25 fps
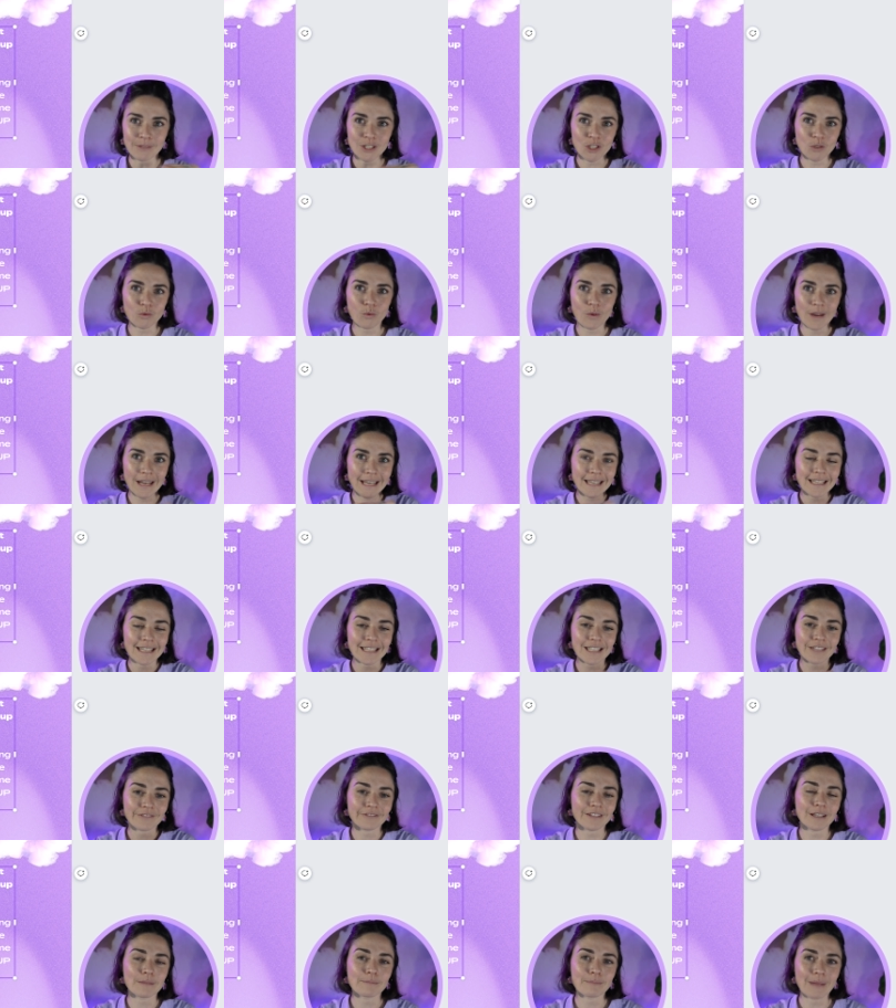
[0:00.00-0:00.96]
between
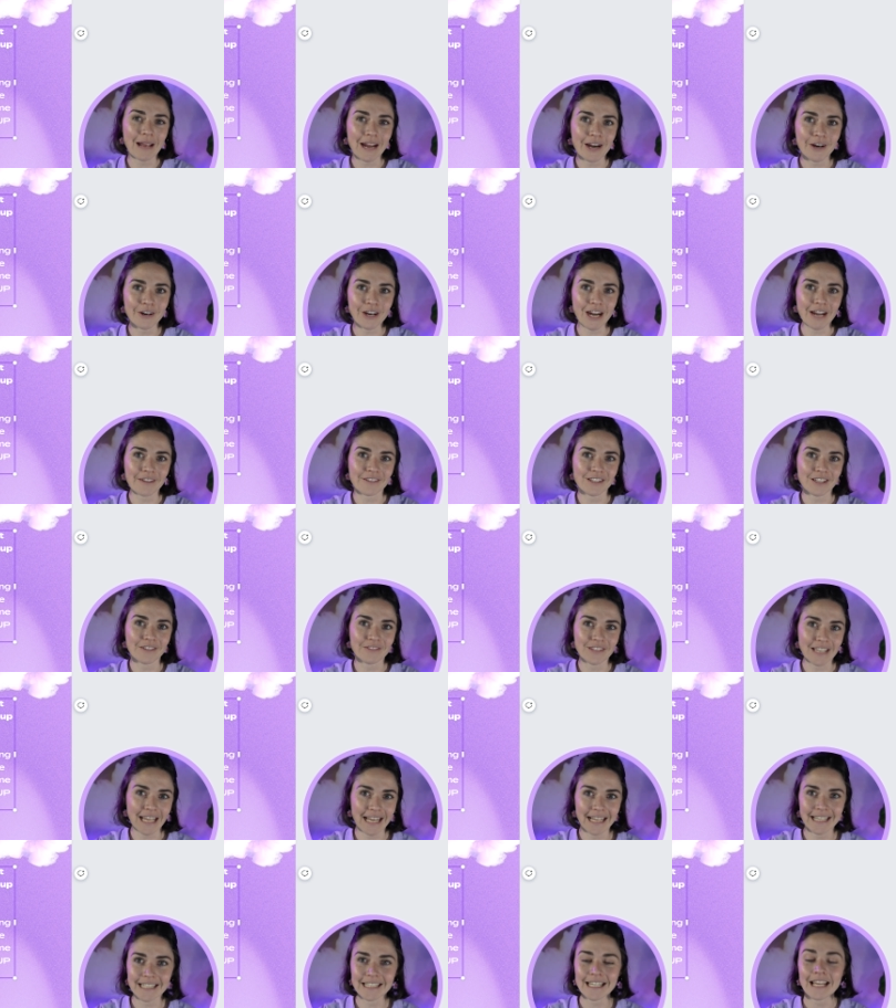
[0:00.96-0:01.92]
different paragraphs of
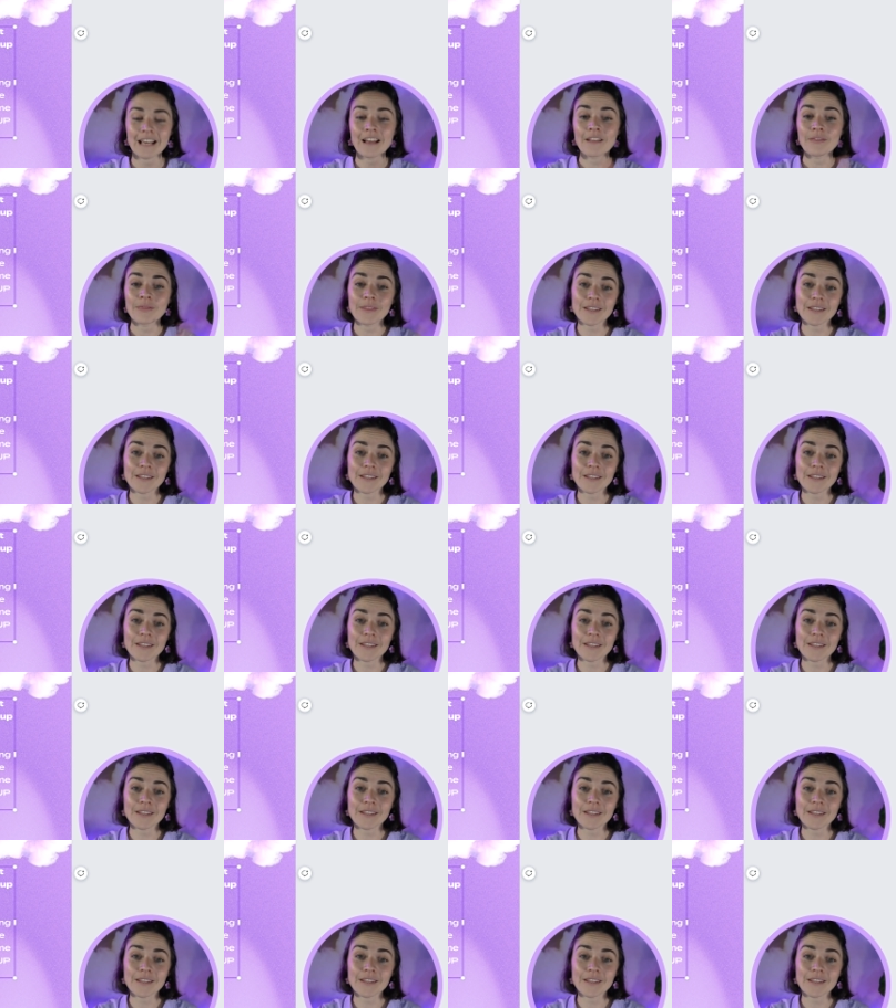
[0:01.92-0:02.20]
text.